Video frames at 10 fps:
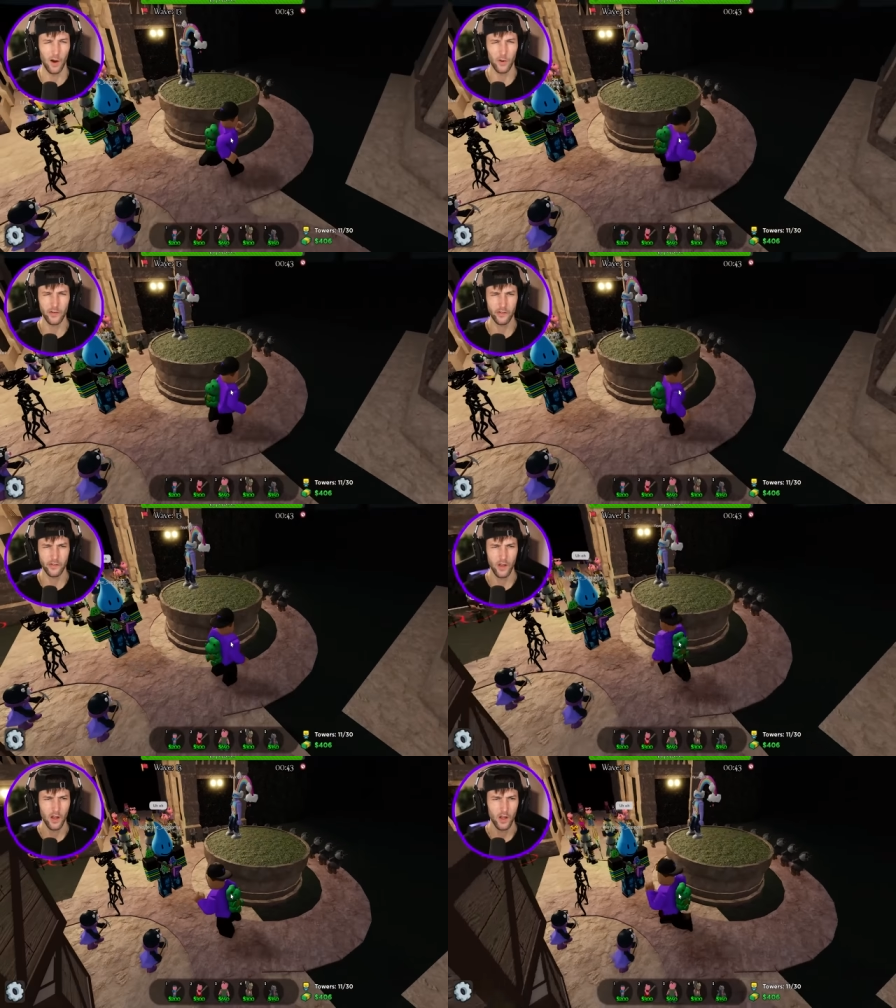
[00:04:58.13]

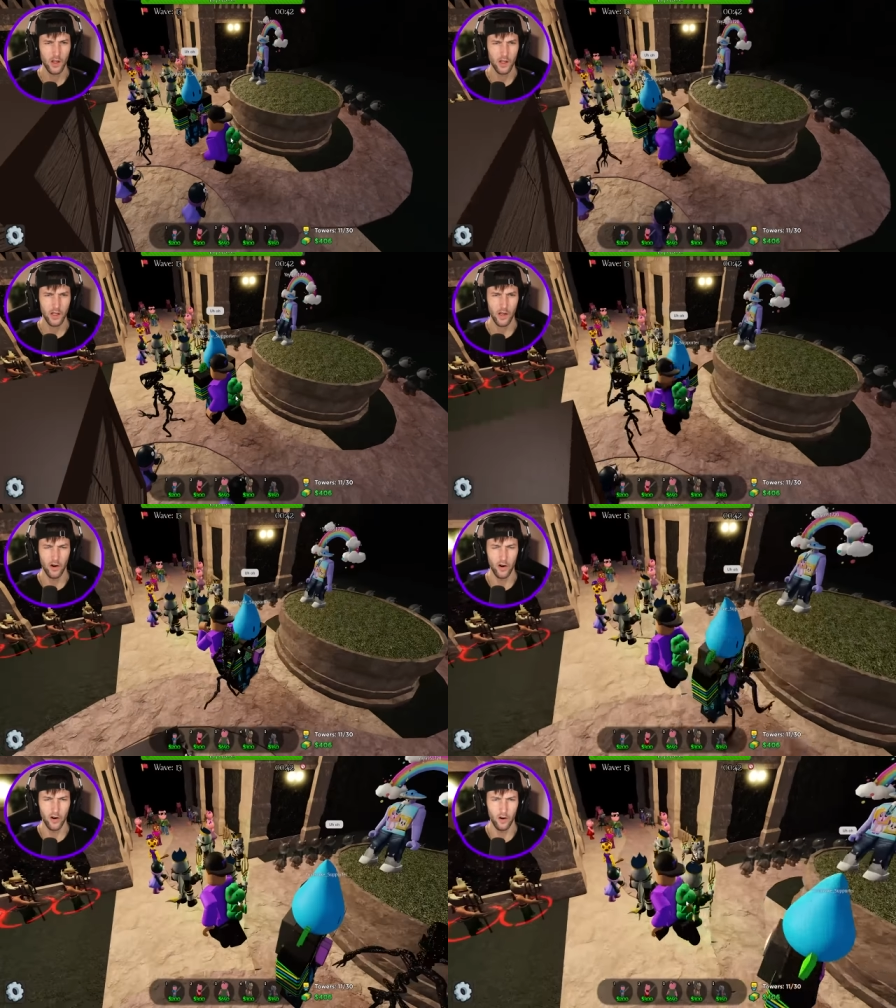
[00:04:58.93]
towers can
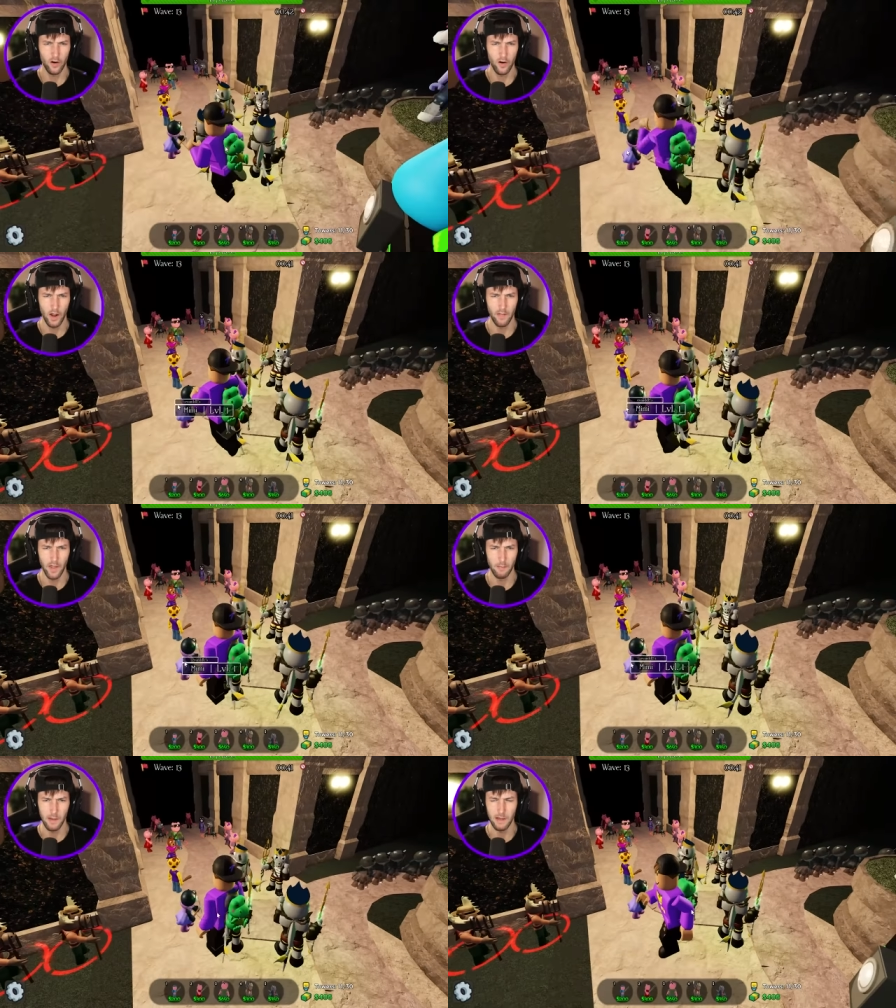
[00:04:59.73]
hurt her and then